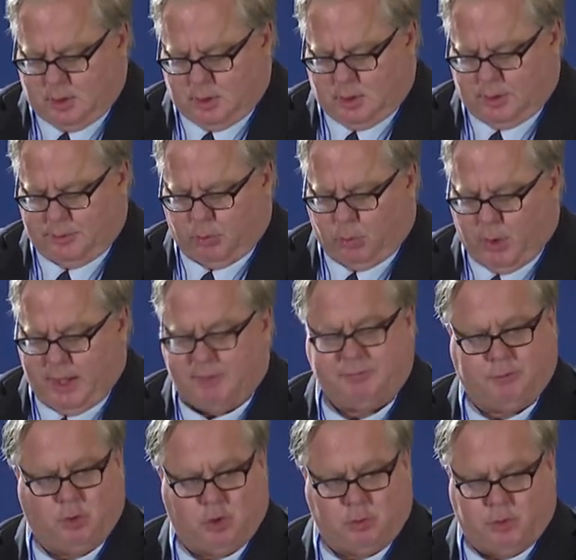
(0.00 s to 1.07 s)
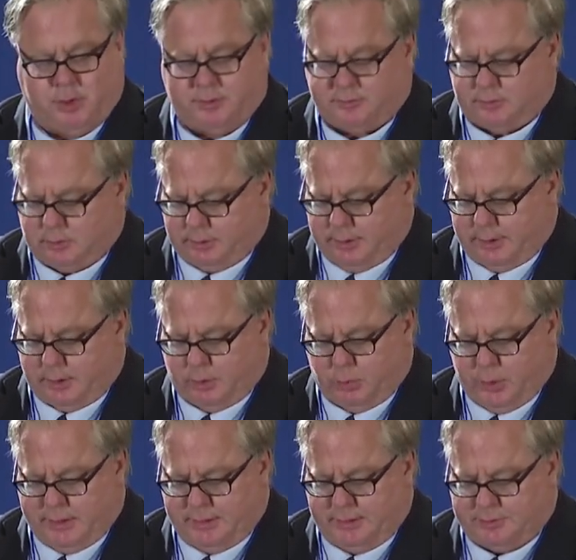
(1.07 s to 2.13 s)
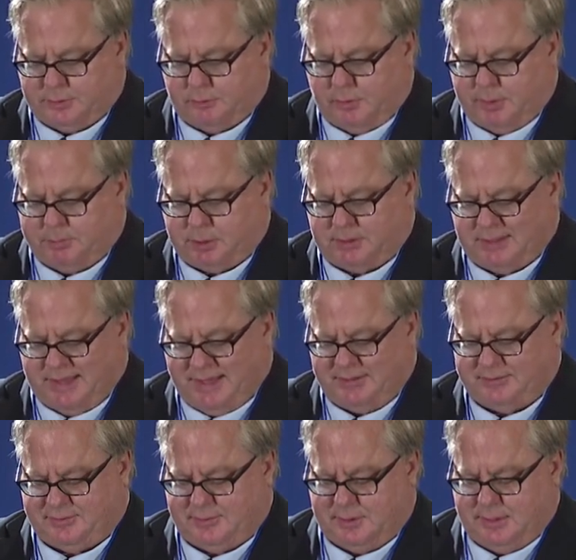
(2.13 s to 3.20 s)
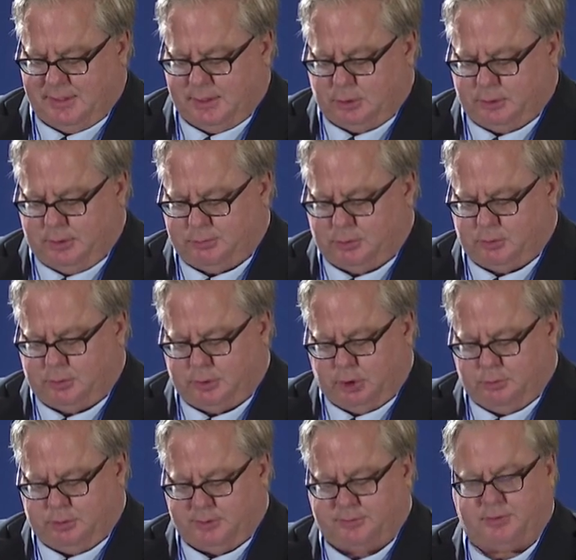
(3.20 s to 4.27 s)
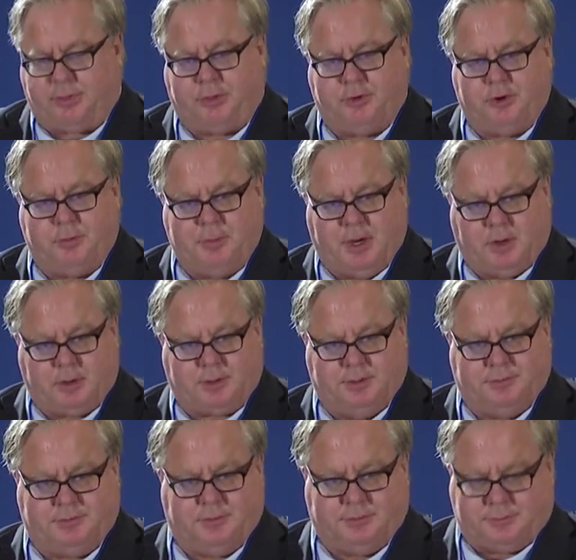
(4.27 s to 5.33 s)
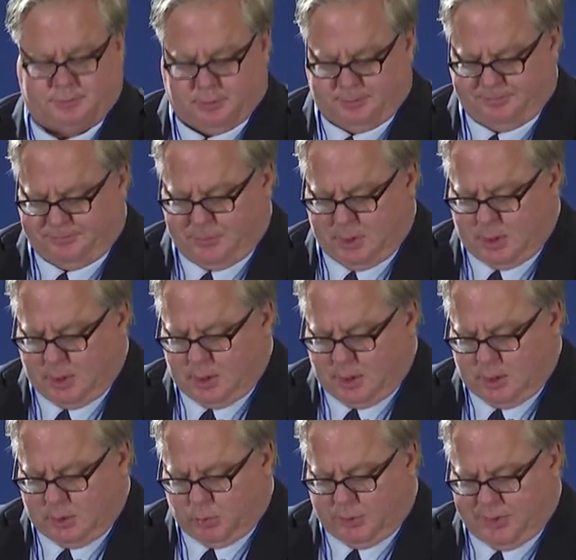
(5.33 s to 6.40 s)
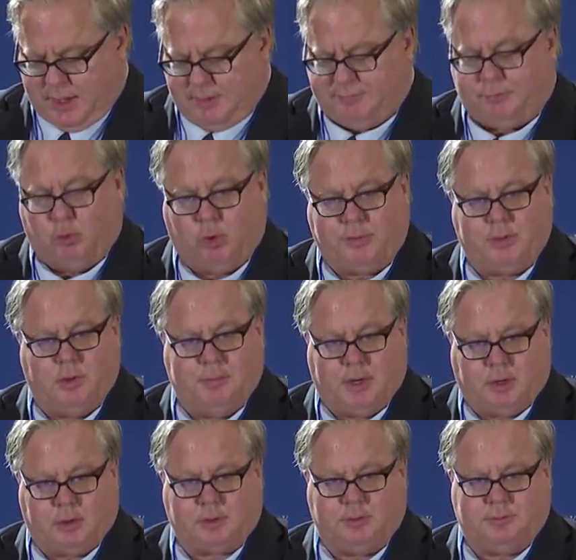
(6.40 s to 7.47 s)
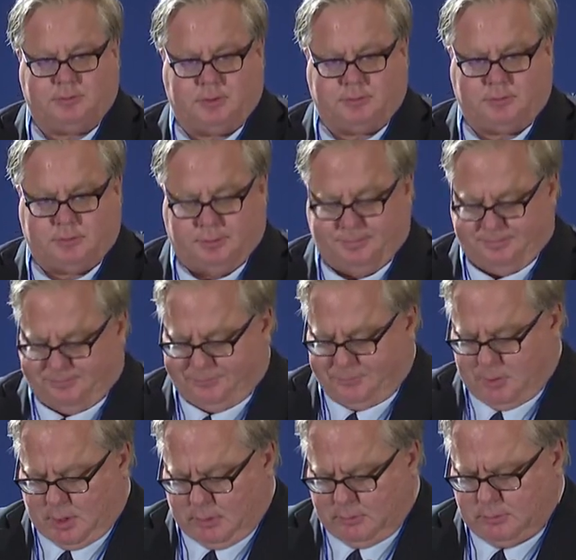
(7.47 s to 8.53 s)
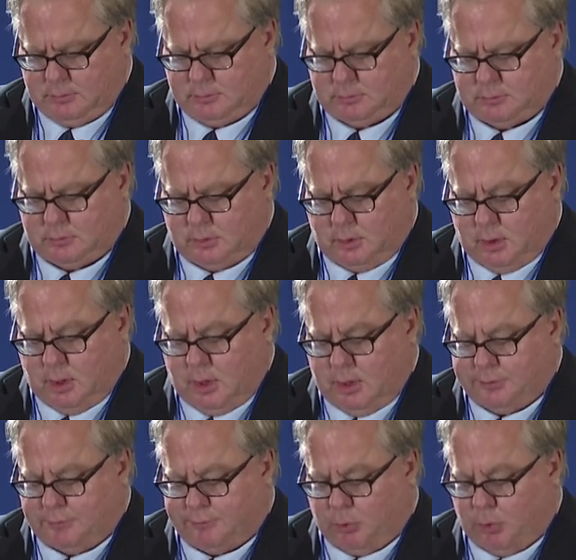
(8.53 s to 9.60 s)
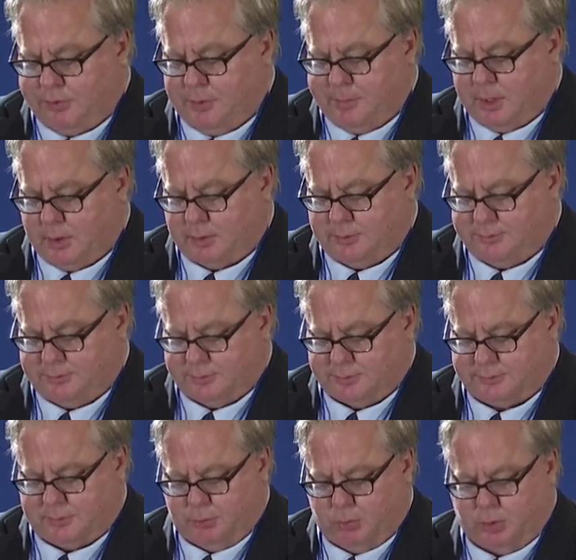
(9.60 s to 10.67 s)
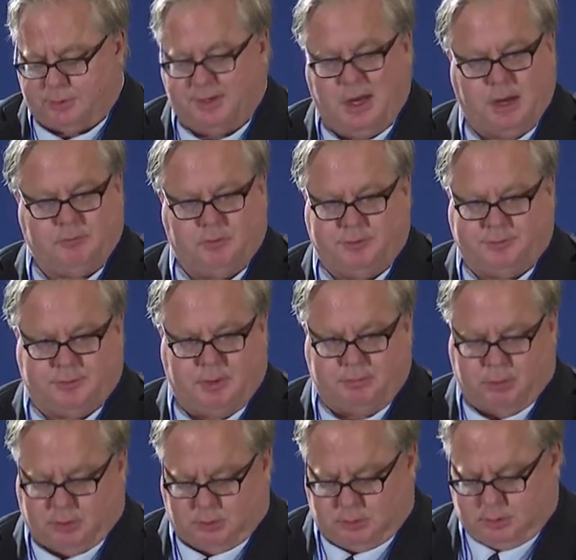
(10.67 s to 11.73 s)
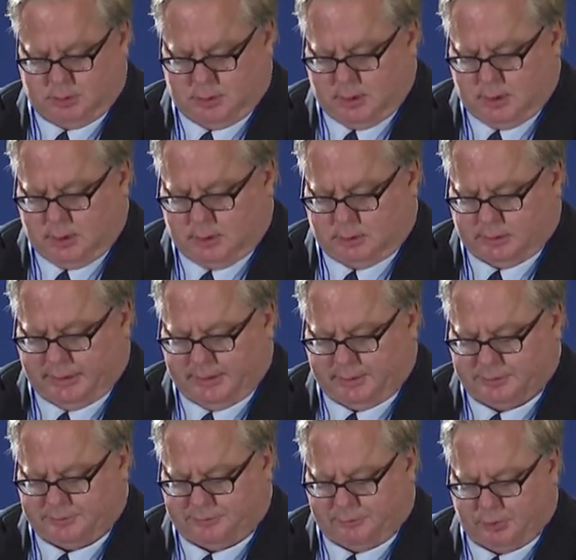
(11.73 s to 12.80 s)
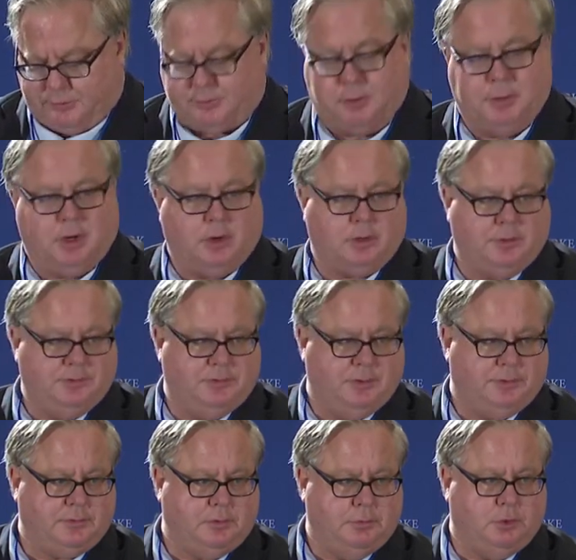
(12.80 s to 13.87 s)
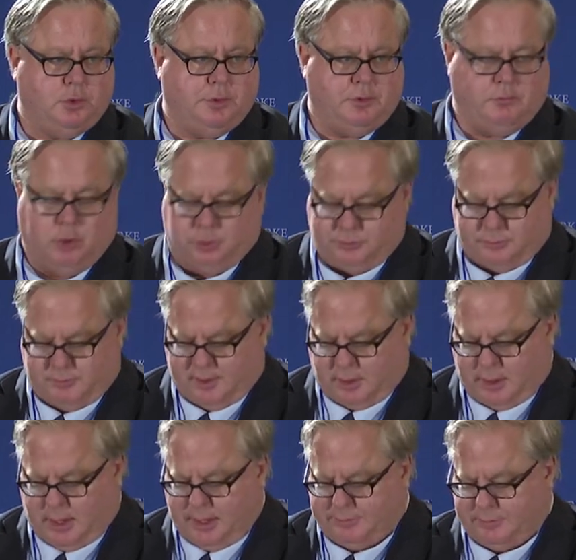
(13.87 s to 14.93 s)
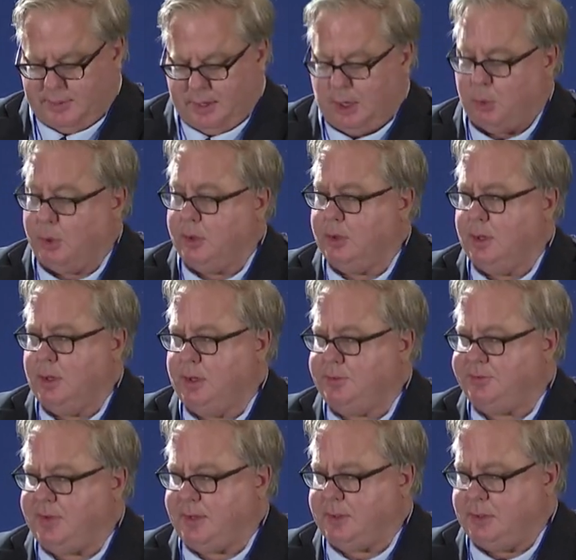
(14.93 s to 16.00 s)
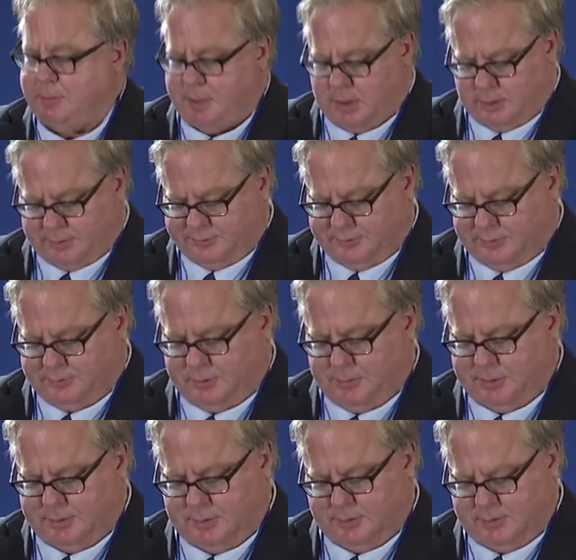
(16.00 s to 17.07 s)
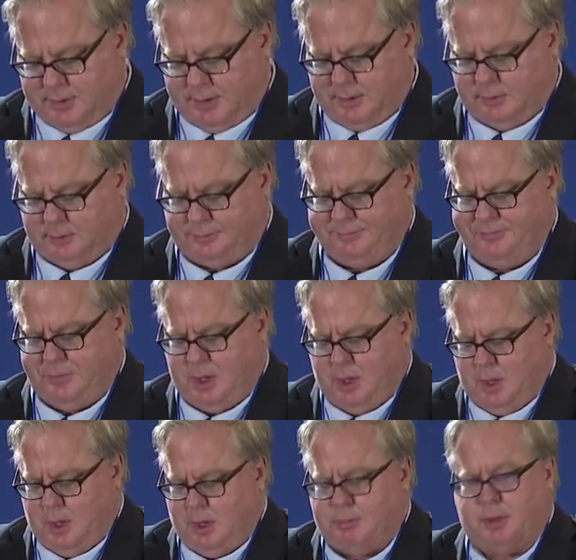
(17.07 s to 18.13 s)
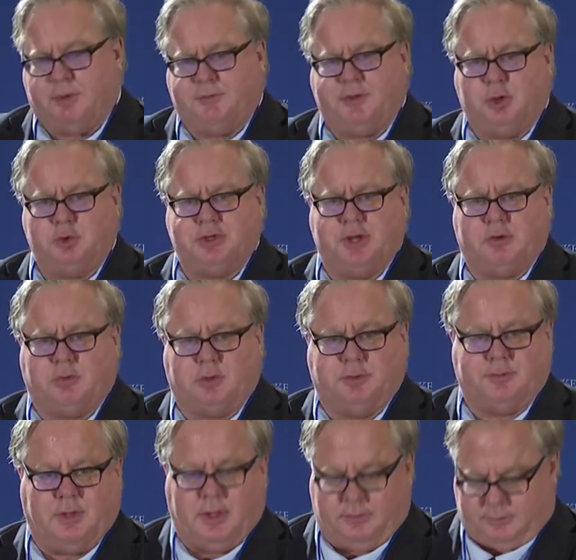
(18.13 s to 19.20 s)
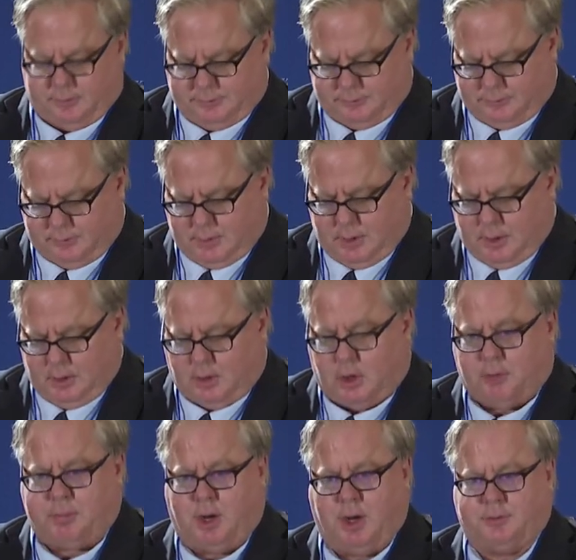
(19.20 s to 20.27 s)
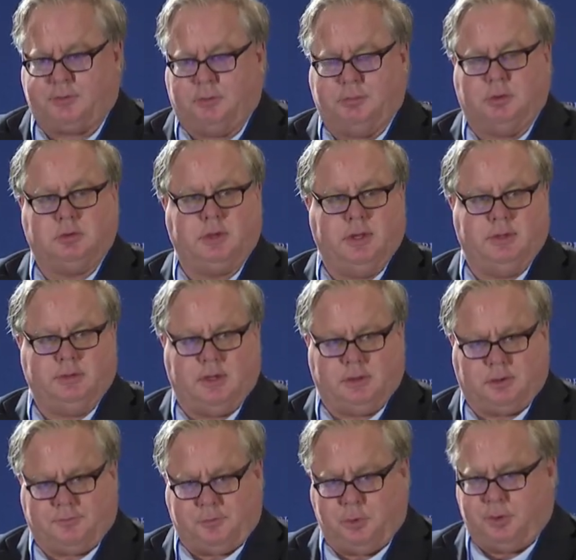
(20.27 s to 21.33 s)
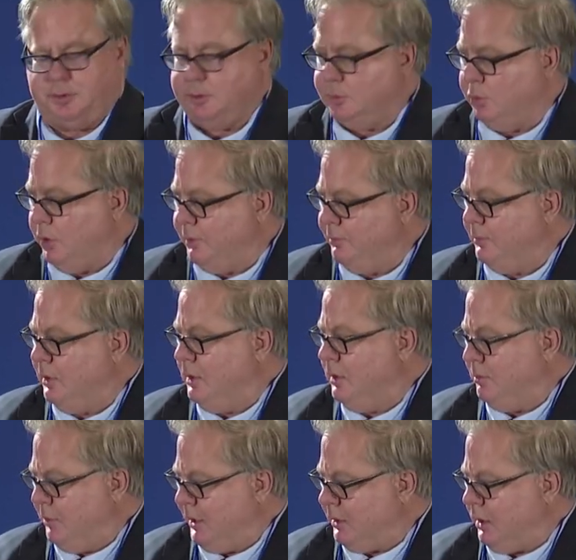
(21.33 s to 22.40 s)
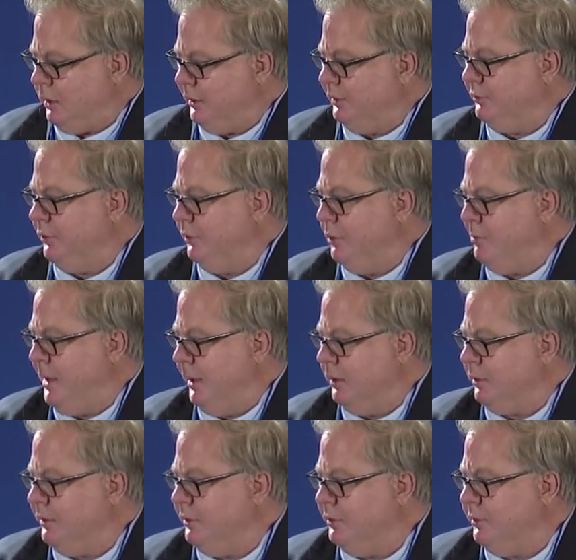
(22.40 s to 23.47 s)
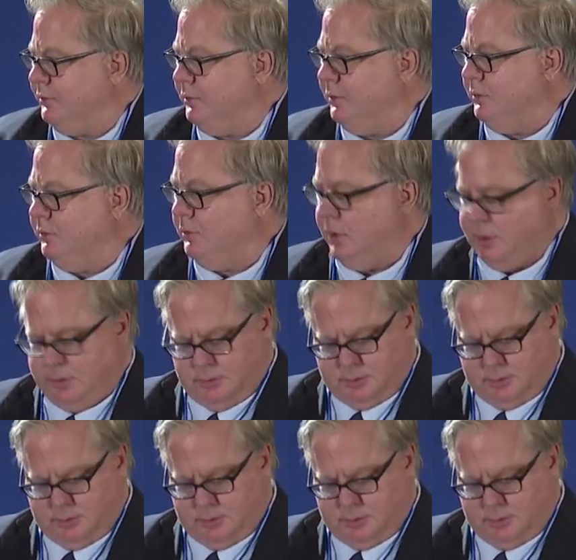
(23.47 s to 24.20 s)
The way forward is clear. We need to replace the neoliberal globalist third American system with a fourth American system. The fourth American system will not resemble Lincoln's first American system or the Roosevelt-Eisenhower second American system in detail. But a few generalizations are possible, and I look forward to what my colleagues on the panel, in addition to